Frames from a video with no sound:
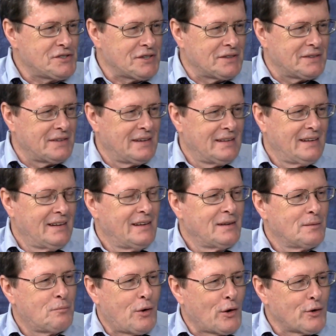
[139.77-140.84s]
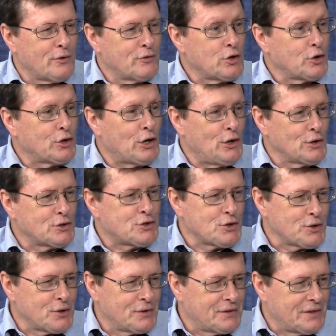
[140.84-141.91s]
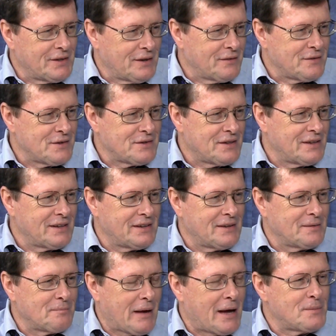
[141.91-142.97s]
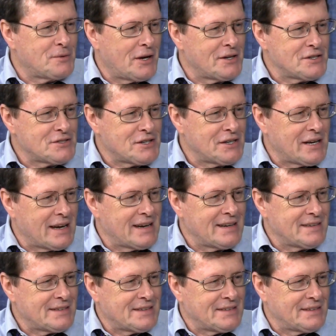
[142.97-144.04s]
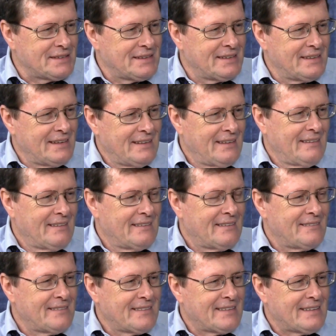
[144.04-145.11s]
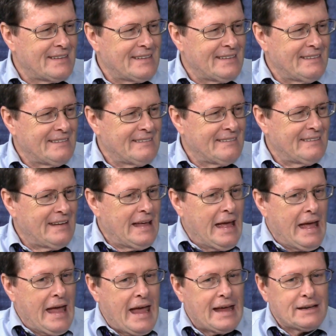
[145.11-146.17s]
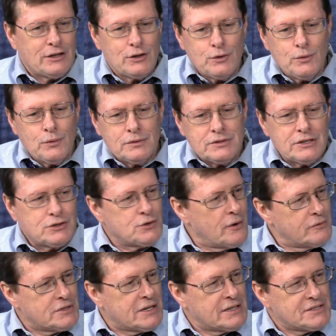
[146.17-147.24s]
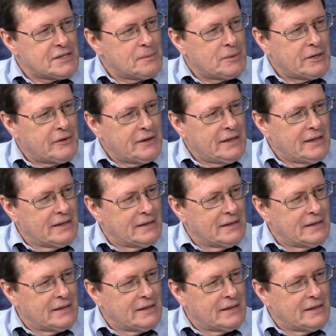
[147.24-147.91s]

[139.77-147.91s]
and very much so part of your culture and yes, everything. Yep. And baptized at eight. yes. Okay. Yes. So. And you did you ever take seminary?